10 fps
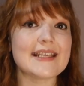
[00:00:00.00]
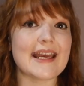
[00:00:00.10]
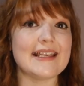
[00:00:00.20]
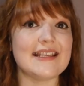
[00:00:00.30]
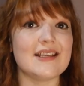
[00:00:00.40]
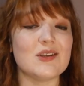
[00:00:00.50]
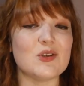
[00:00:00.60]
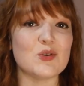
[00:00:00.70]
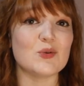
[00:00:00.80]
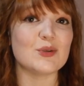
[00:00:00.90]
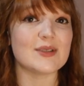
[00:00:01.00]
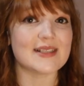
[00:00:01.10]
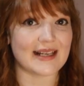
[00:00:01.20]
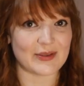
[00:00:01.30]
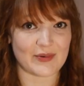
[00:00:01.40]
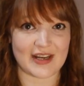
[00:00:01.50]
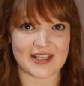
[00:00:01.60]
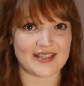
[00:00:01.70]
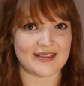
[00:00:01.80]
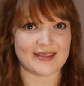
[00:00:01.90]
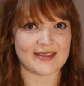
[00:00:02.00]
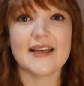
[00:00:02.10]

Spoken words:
any Yule celebrations.